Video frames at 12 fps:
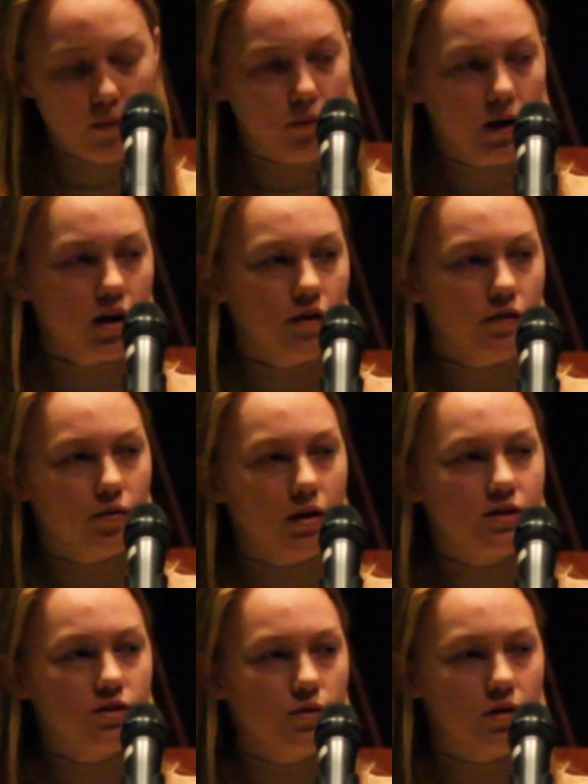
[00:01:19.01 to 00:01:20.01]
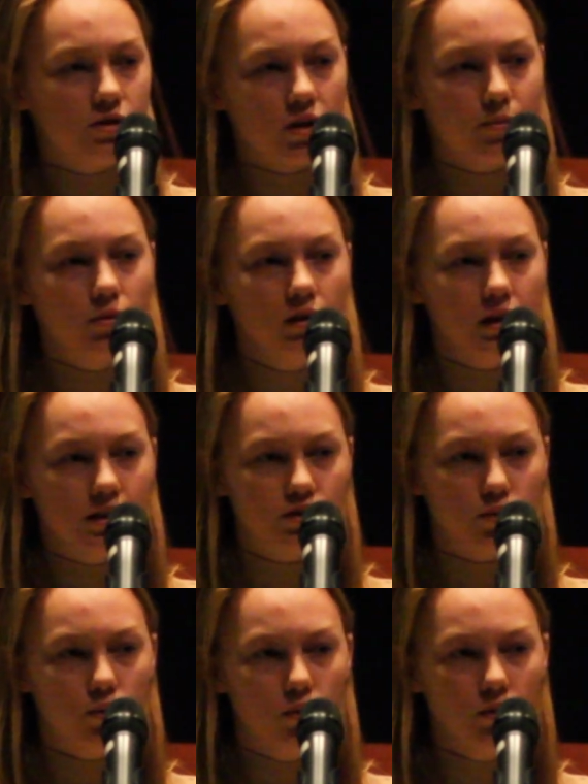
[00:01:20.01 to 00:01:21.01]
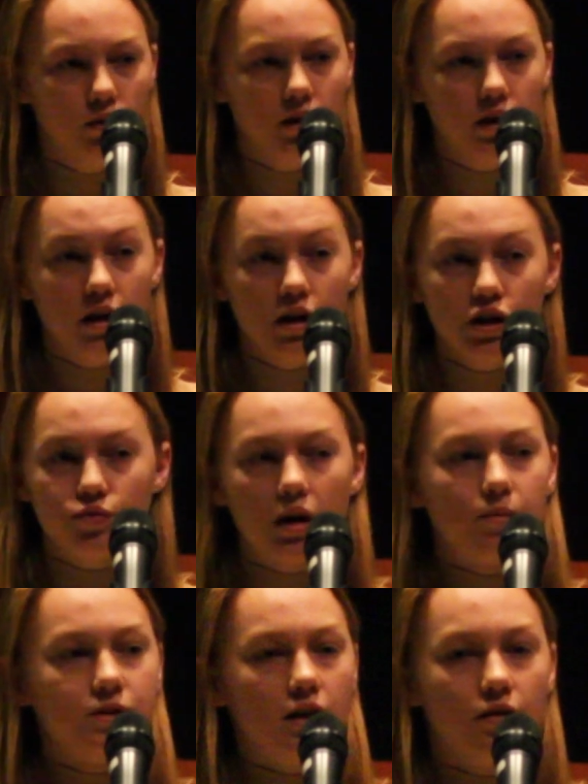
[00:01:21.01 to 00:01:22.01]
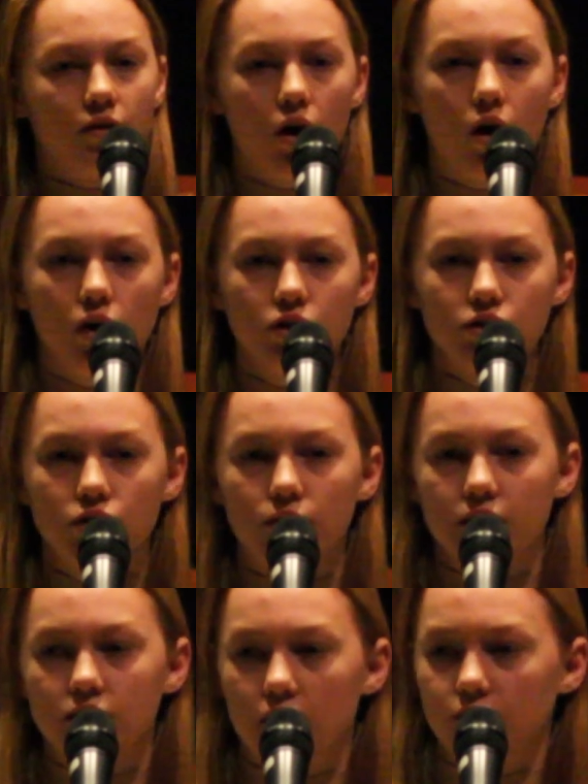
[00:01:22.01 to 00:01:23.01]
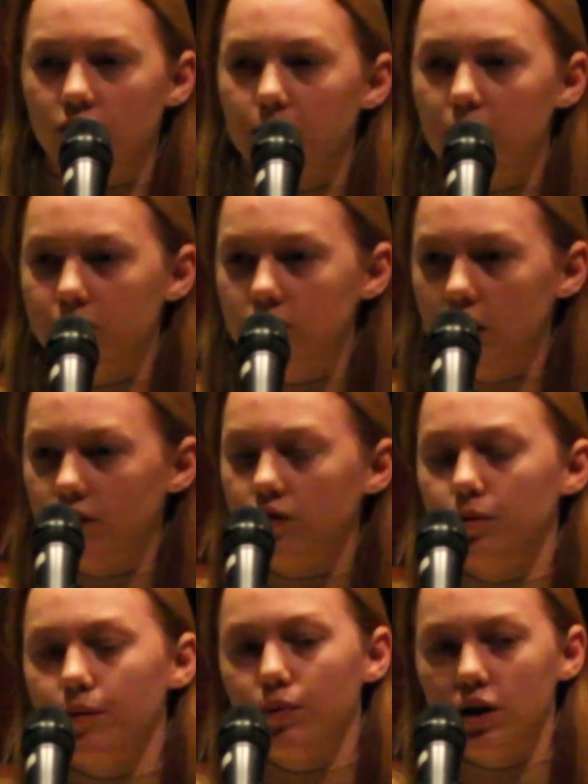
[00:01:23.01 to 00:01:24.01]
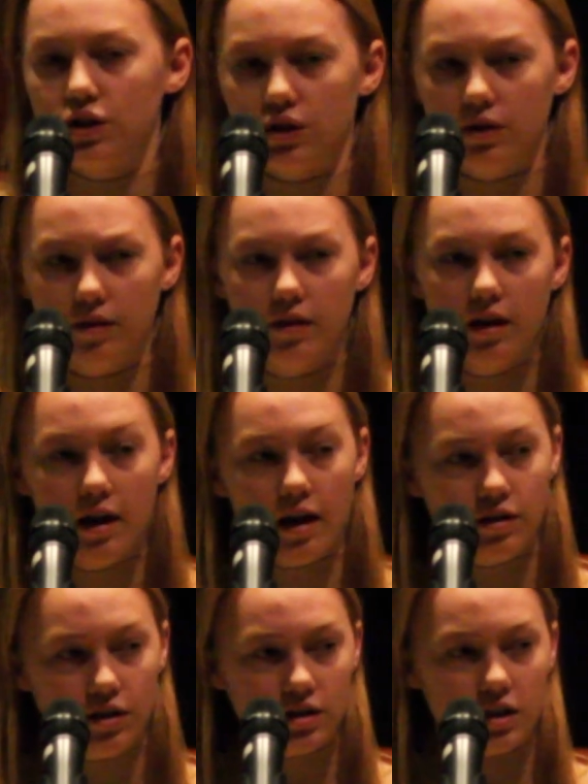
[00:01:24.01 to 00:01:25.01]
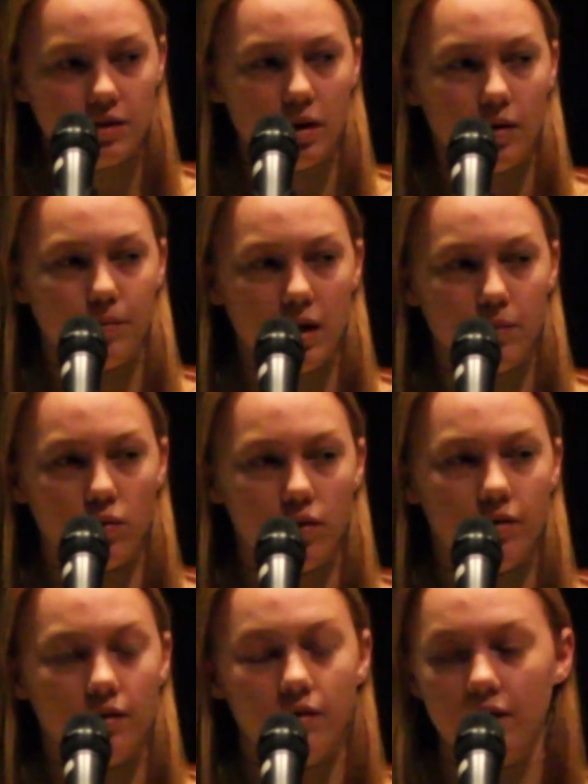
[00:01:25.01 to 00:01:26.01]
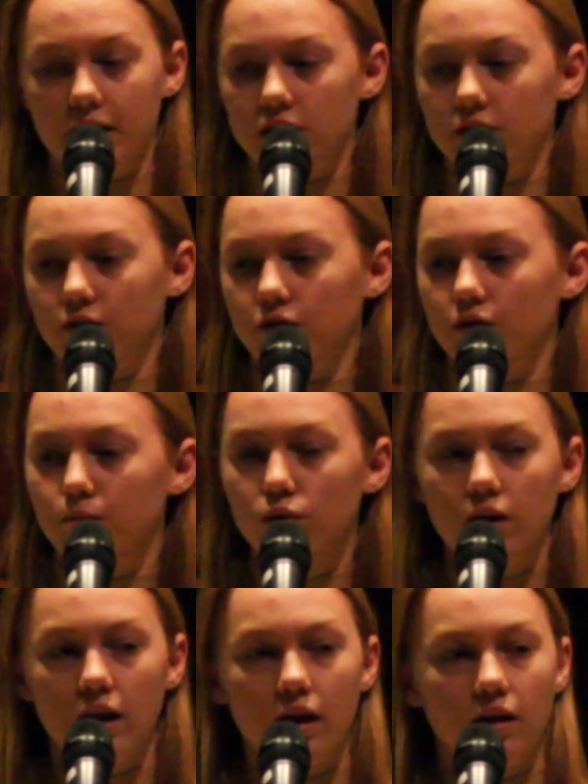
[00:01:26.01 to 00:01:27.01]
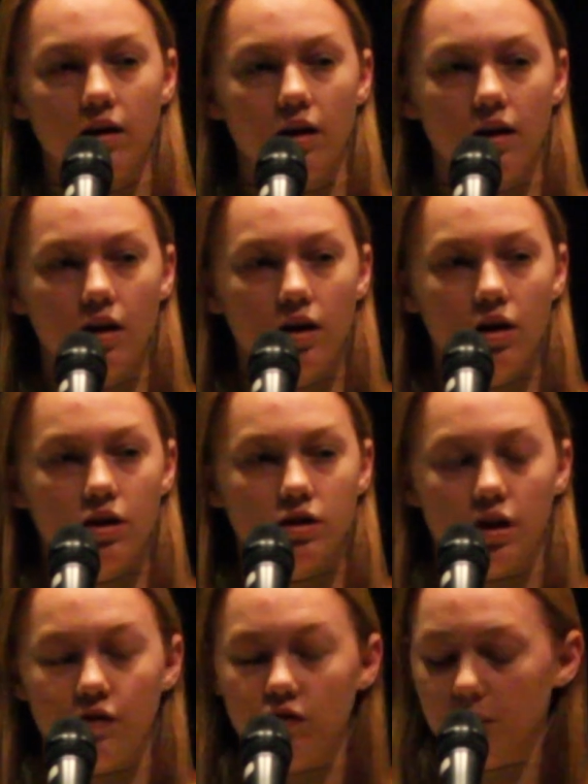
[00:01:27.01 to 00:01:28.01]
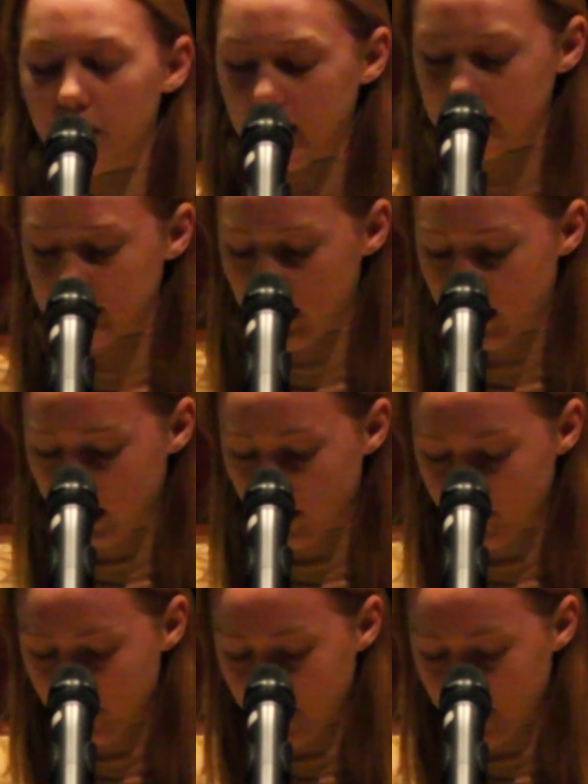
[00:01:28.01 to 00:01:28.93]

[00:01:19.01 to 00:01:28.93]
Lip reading: 1 out of 3 students are bullied in school, 20% of all students suffer from depression, and just as many people that suffer from bullying suffer from anxiety.